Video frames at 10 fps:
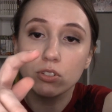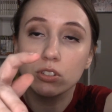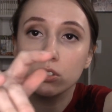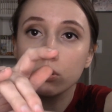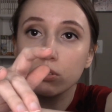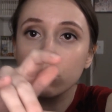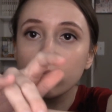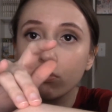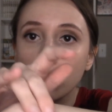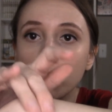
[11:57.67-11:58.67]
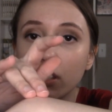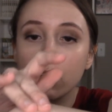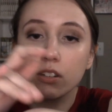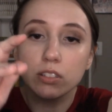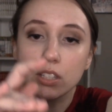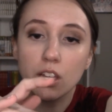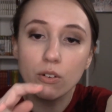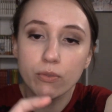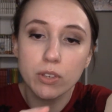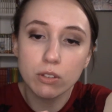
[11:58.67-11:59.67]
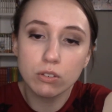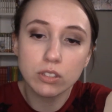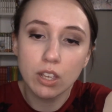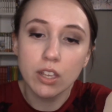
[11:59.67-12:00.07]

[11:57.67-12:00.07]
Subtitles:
just to rub it in and see how it feels.